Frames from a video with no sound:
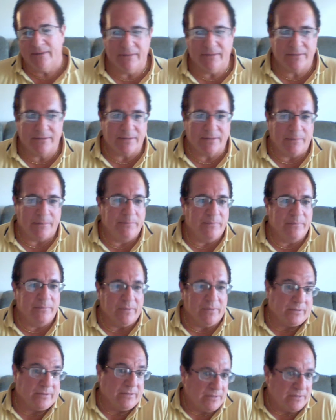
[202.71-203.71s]
it's a
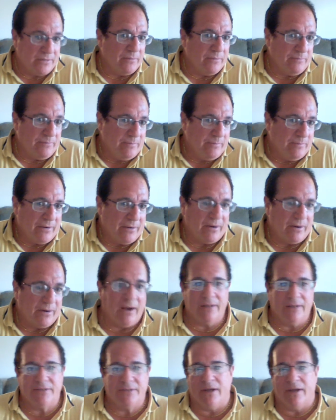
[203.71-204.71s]
it gives you better
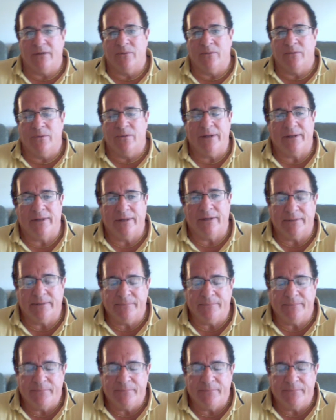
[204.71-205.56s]
odds on winning it.